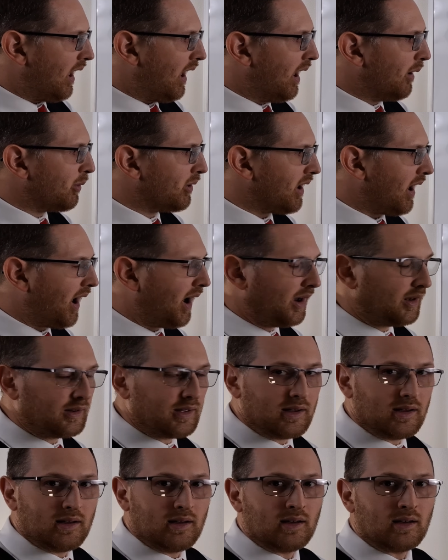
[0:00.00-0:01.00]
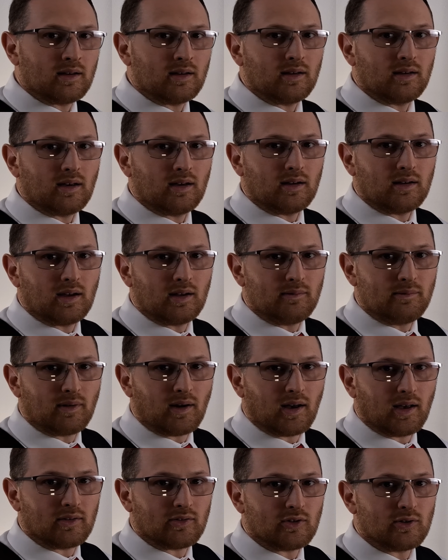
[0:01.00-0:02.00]
I would highly
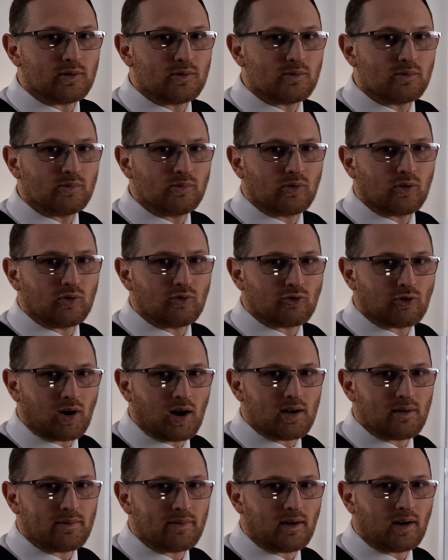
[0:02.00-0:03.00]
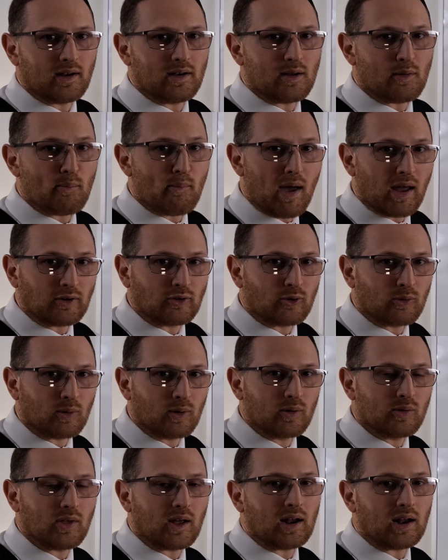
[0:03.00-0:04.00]
advise you to try to find a mentor